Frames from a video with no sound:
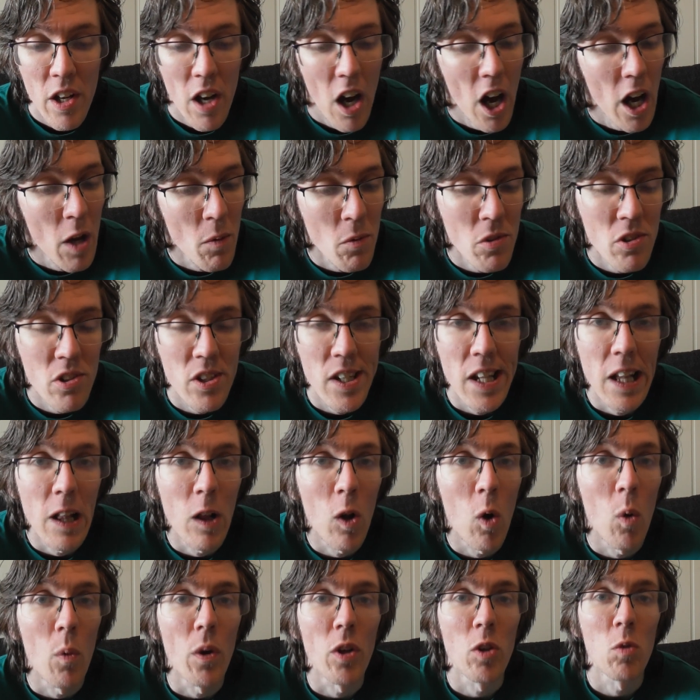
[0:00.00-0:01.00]
am still
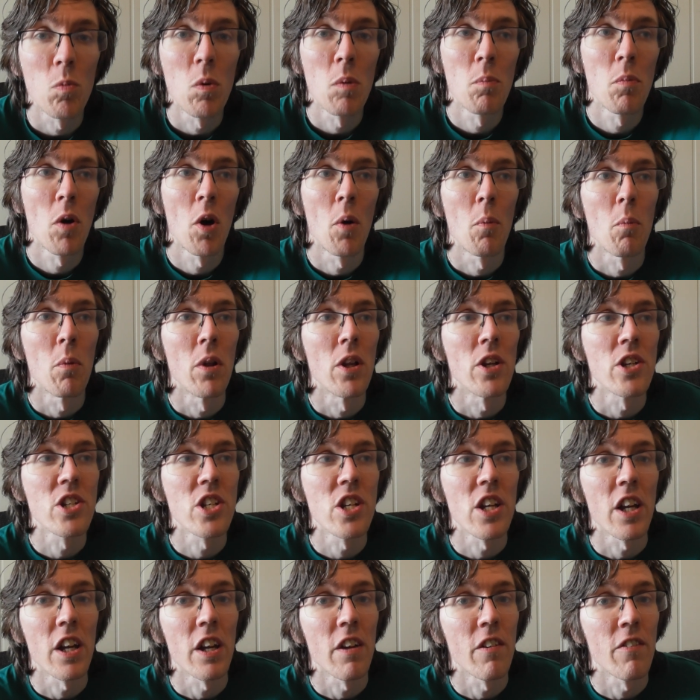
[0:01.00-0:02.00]
going to be
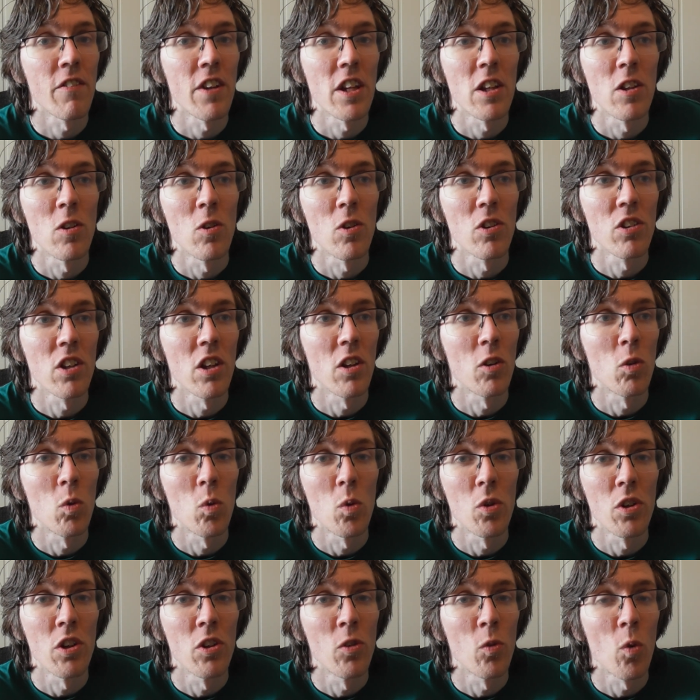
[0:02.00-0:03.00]
publishing videos and
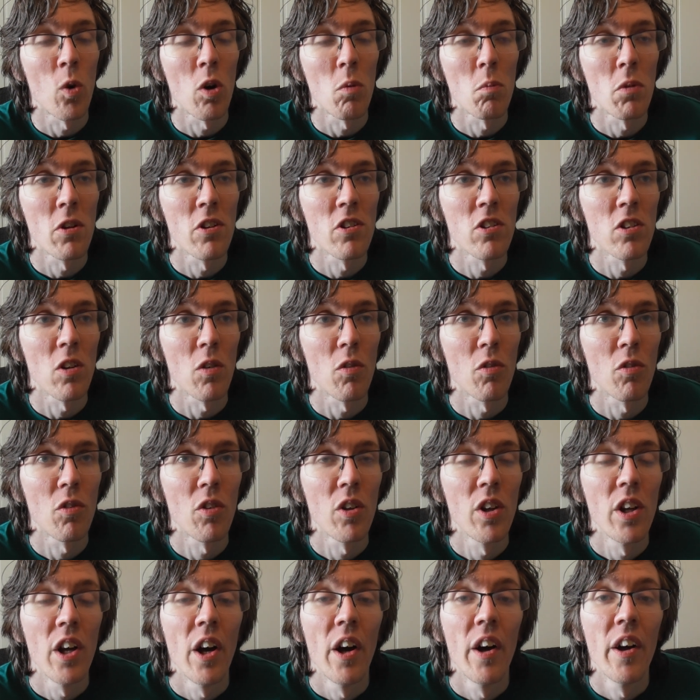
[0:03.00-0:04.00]
do the normal stuff.
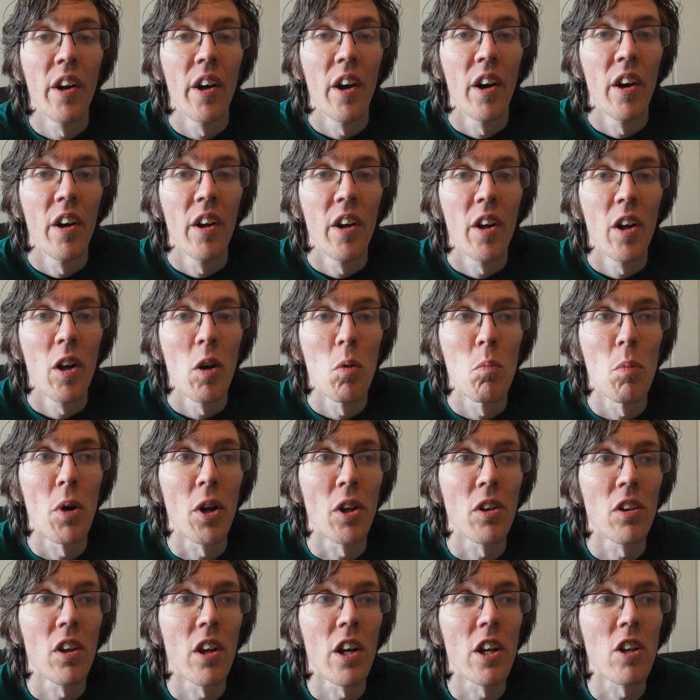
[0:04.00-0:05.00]

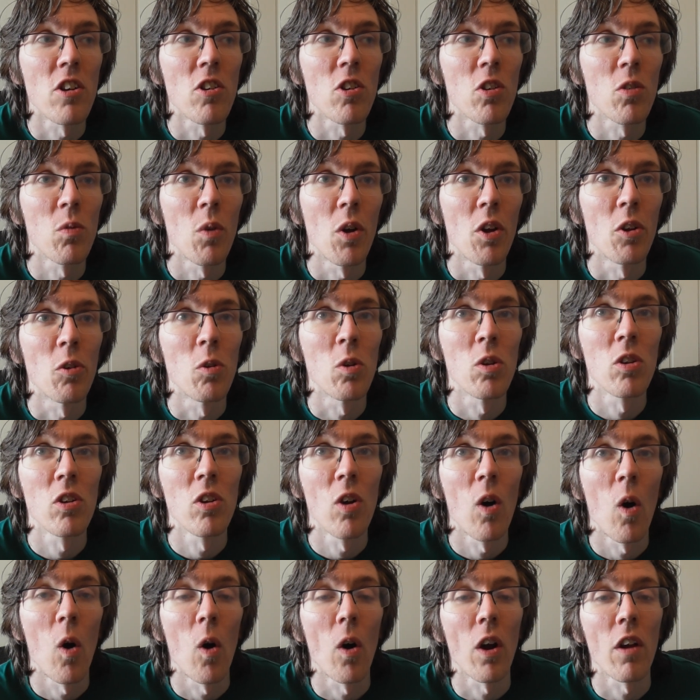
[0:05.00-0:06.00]
But I just want to
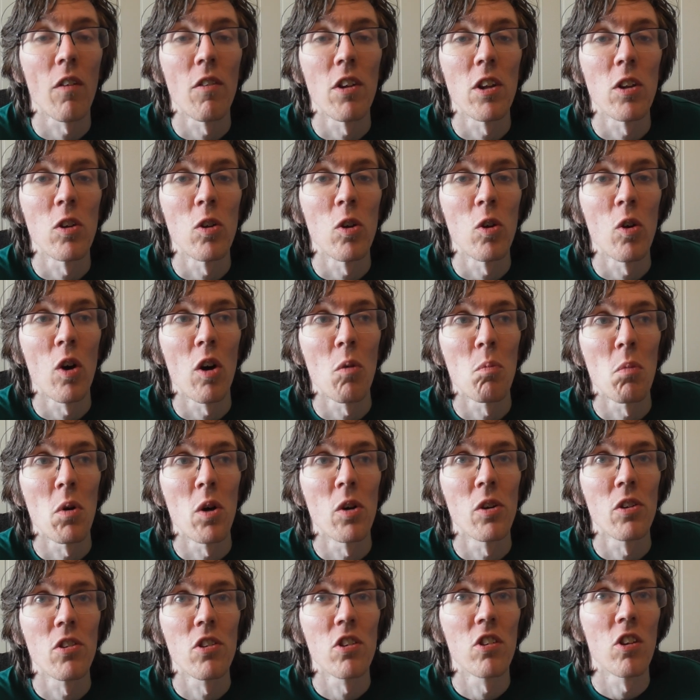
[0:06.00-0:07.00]
talk with you
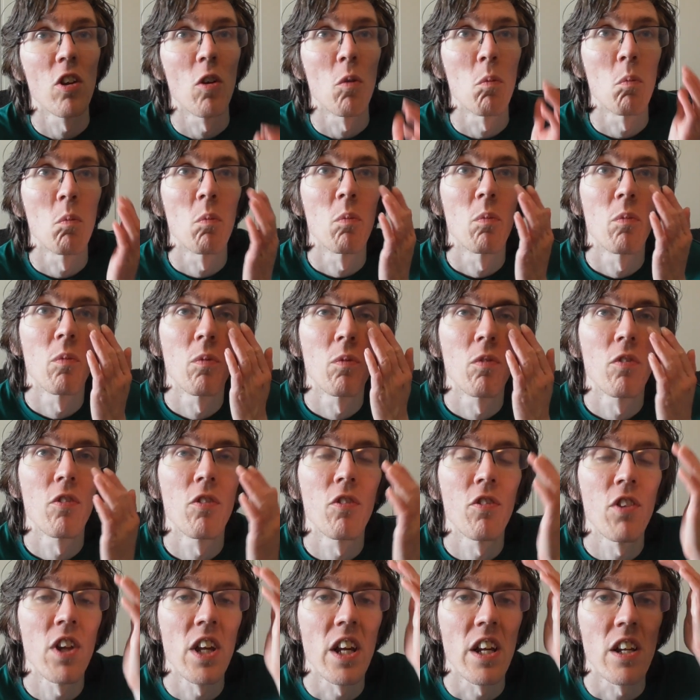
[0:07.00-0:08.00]
about some
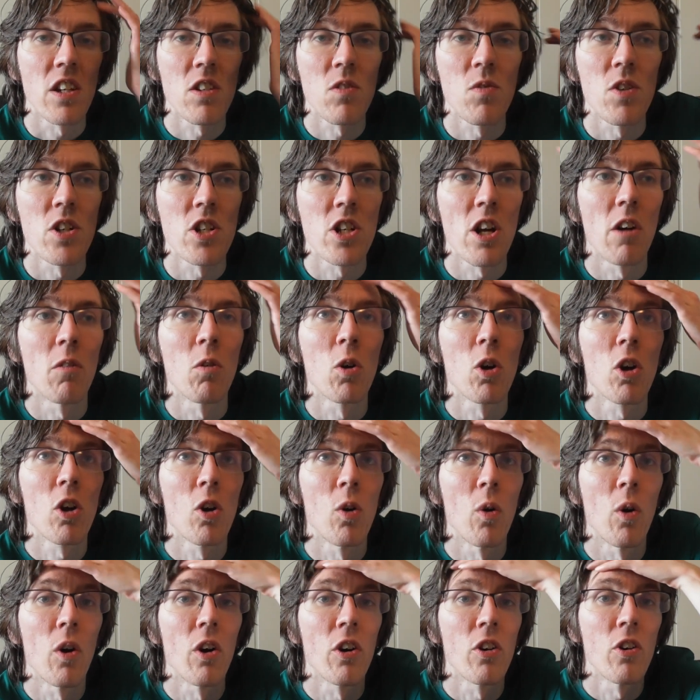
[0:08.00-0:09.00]
things which have
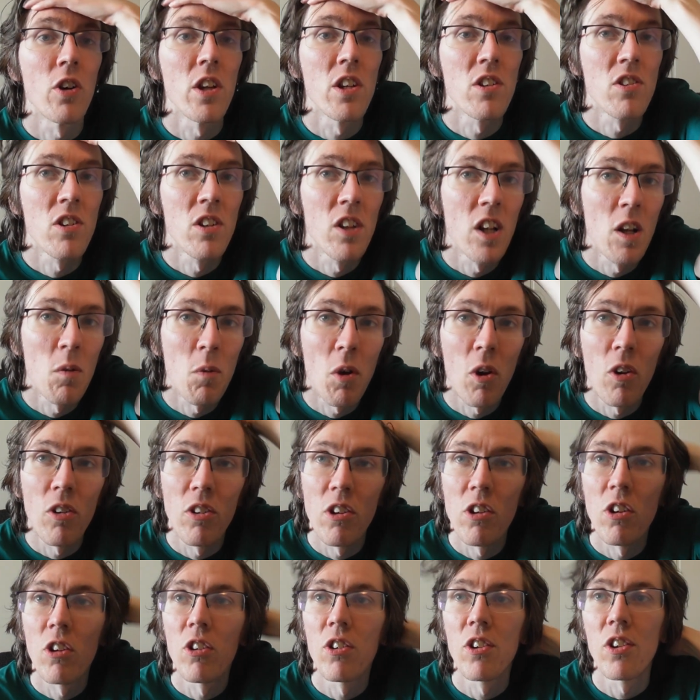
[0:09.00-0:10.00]
occurred recently, because
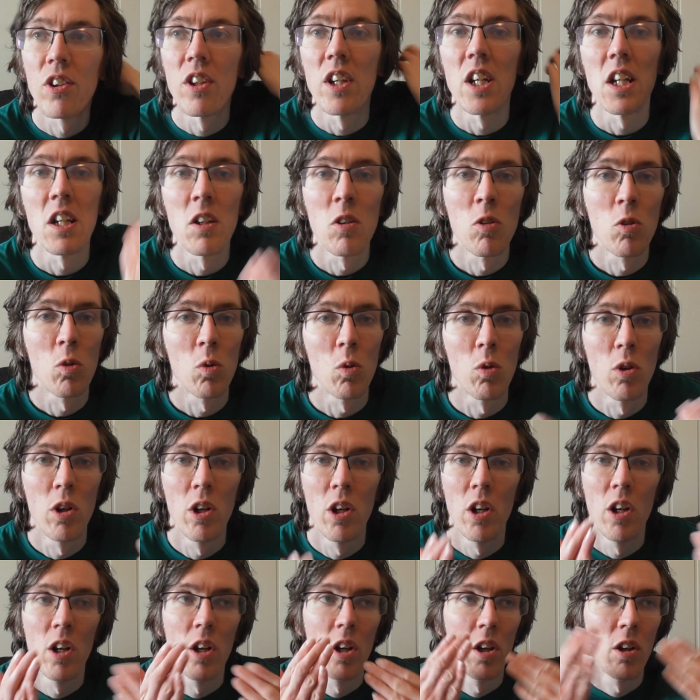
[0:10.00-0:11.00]
I just needed to
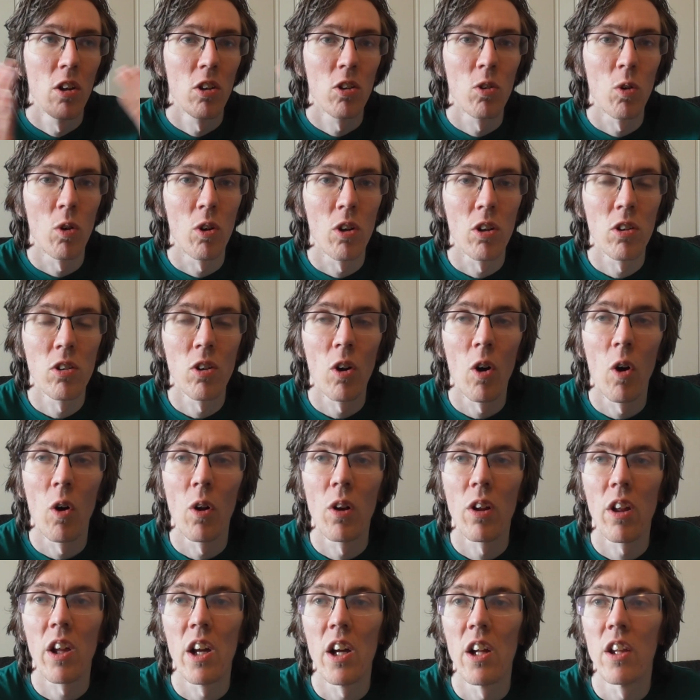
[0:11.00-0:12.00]
sort of
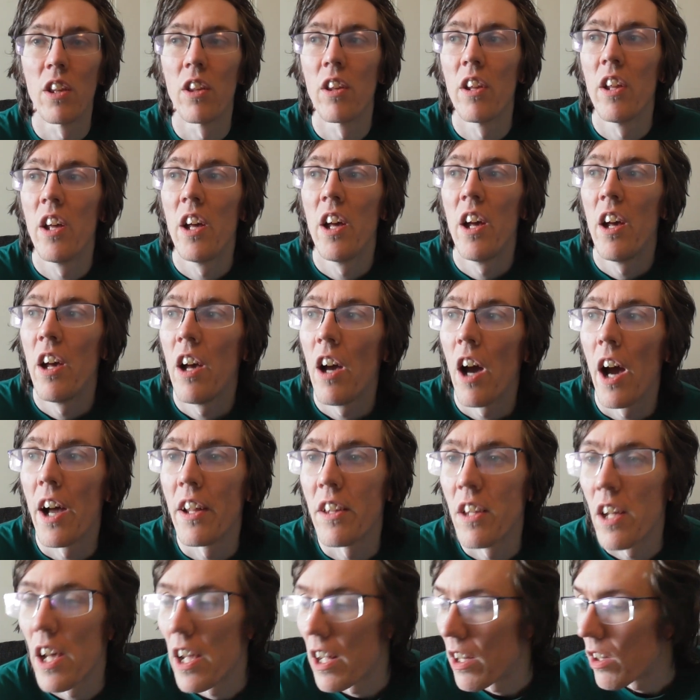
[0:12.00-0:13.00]
talk, and
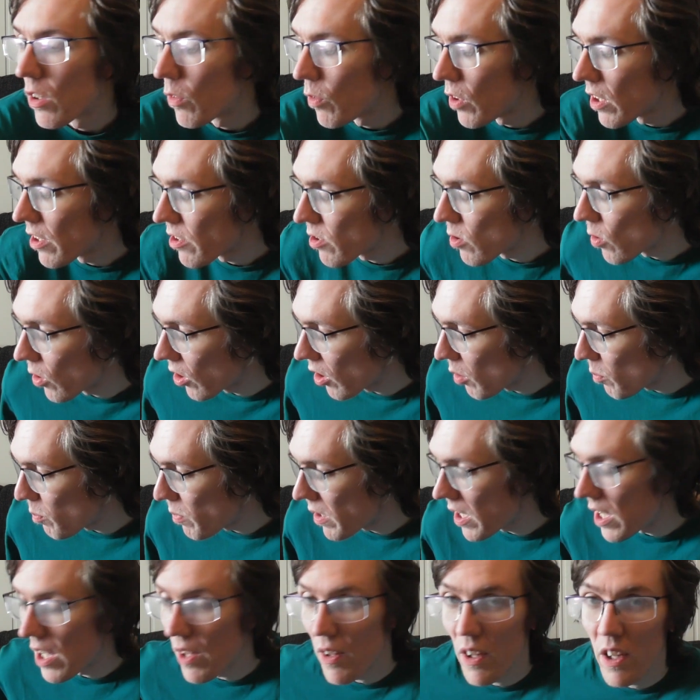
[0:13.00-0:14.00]
at the end we'll sort of
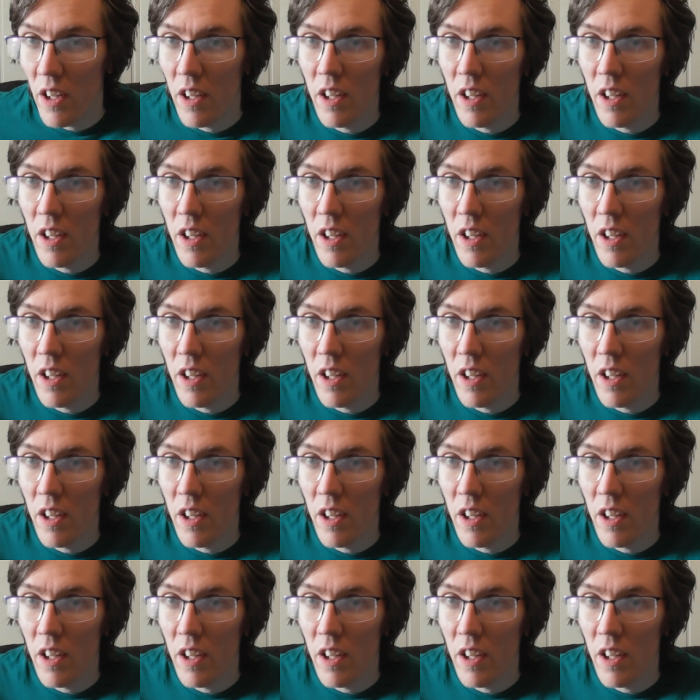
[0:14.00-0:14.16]
be